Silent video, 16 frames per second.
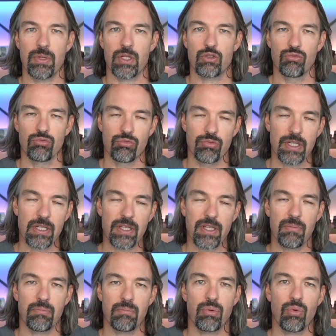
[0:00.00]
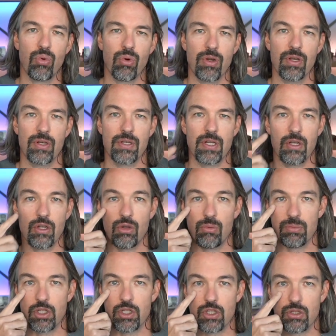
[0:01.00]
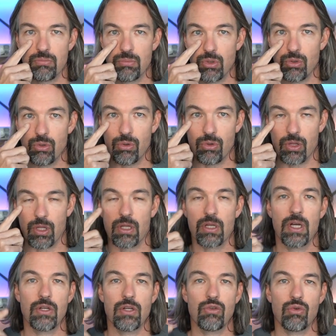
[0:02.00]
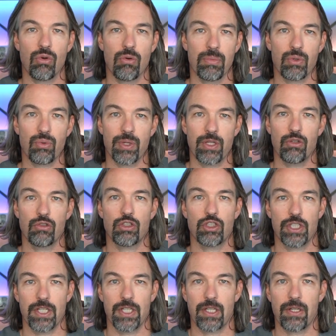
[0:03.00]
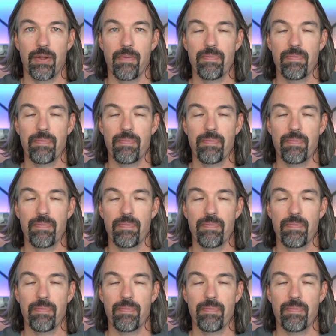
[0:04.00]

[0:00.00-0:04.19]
is really important to help smooth the contour between your cheek